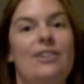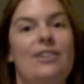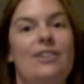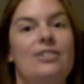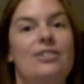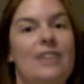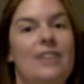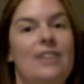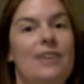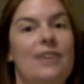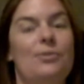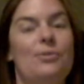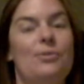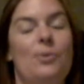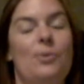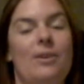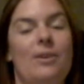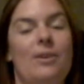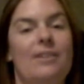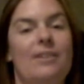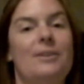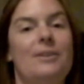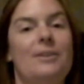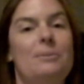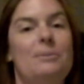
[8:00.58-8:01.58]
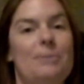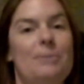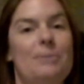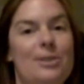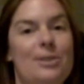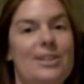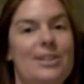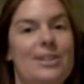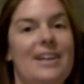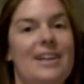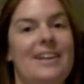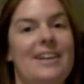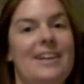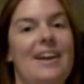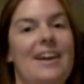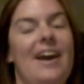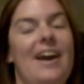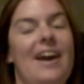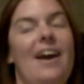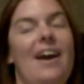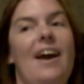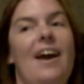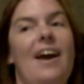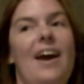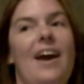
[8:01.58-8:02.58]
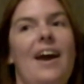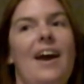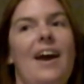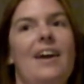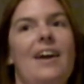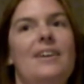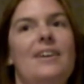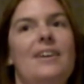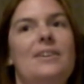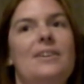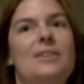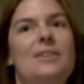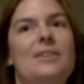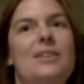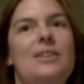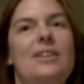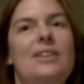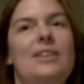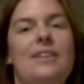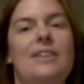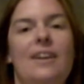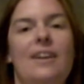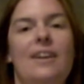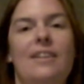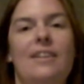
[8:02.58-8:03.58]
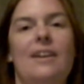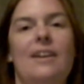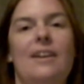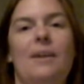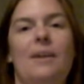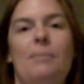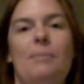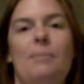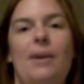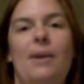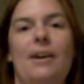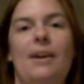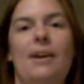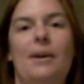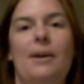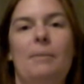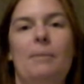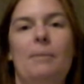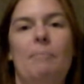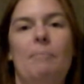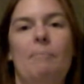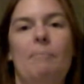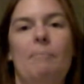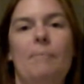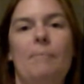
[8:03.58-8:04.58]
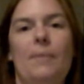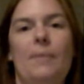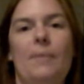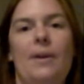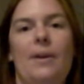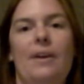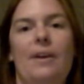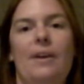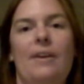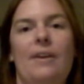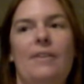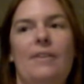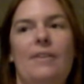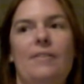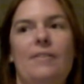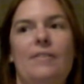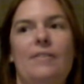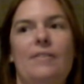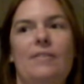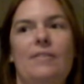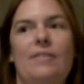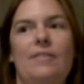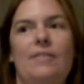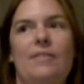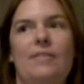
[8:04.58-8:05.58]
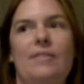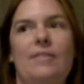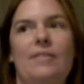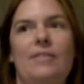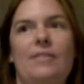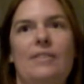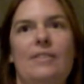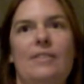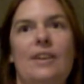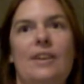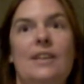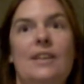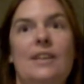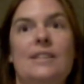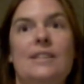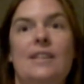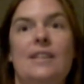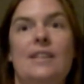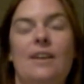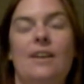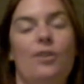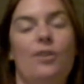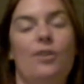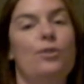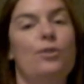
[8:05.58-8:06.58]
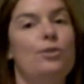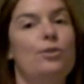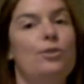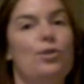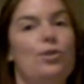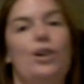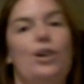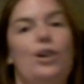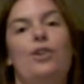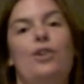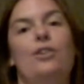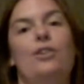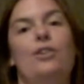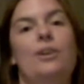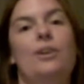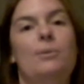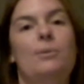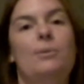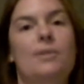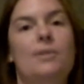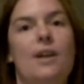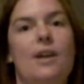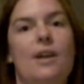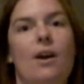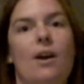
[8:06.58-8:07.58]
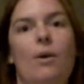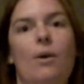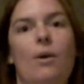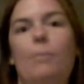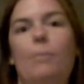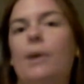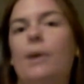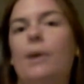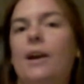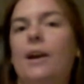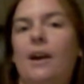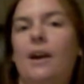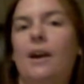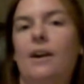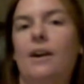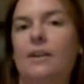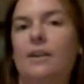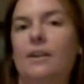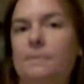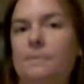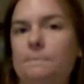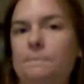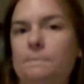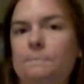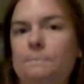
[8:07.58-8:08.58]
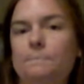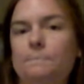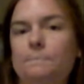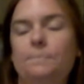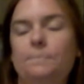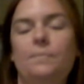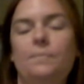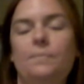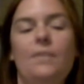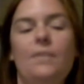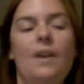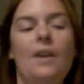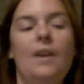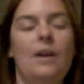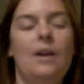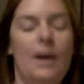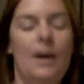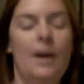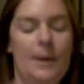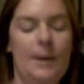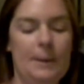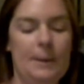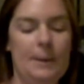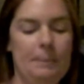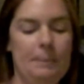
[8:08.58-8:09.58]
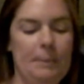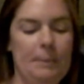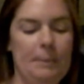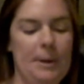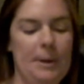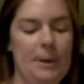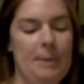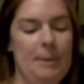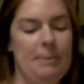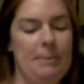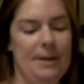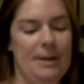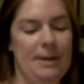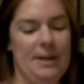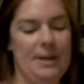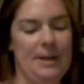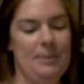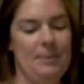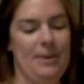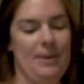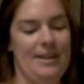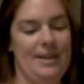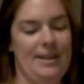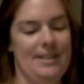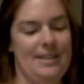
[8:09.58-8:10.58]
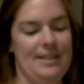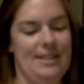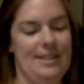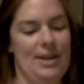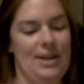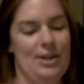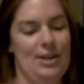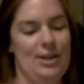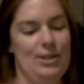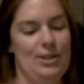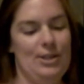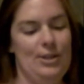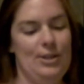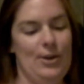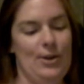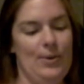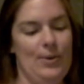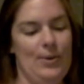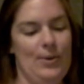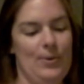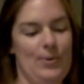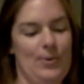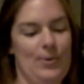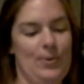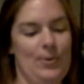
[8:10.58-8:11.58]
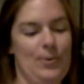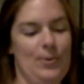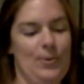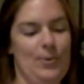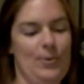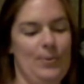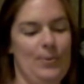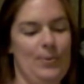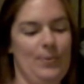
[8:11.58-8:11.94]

your life 100%. And the day that I met him is another trigger. It was like, oh my God. But anyways, so